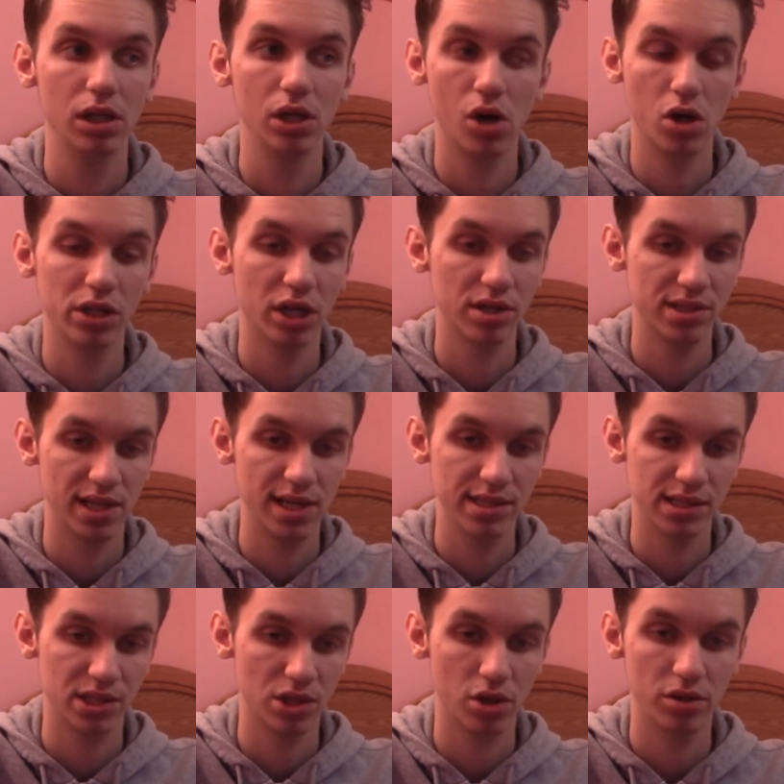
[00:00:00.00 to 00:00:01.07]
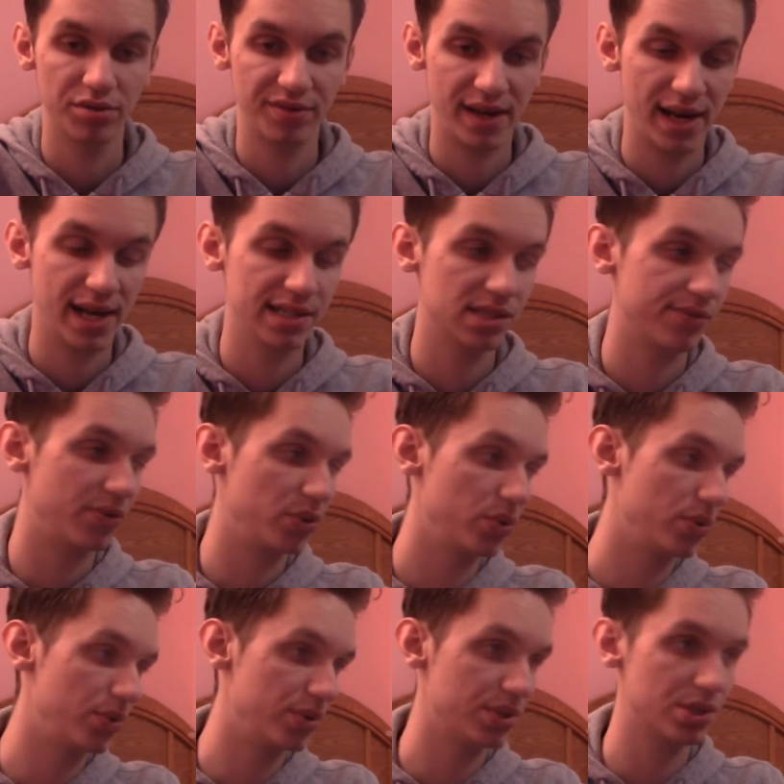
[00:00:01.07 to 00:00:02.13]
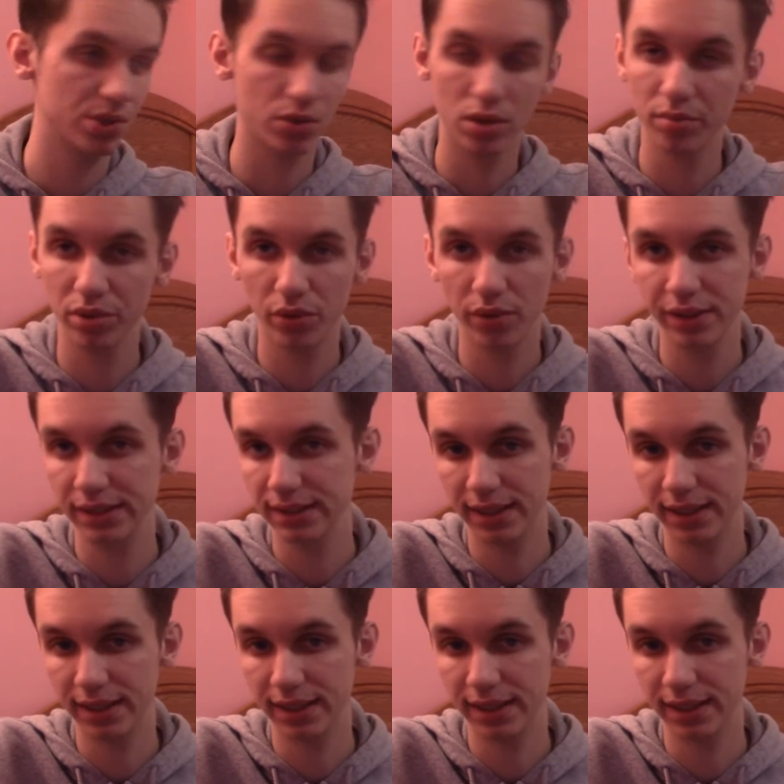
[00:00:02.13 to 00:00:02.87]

all I gotta say is to all fast food store employees,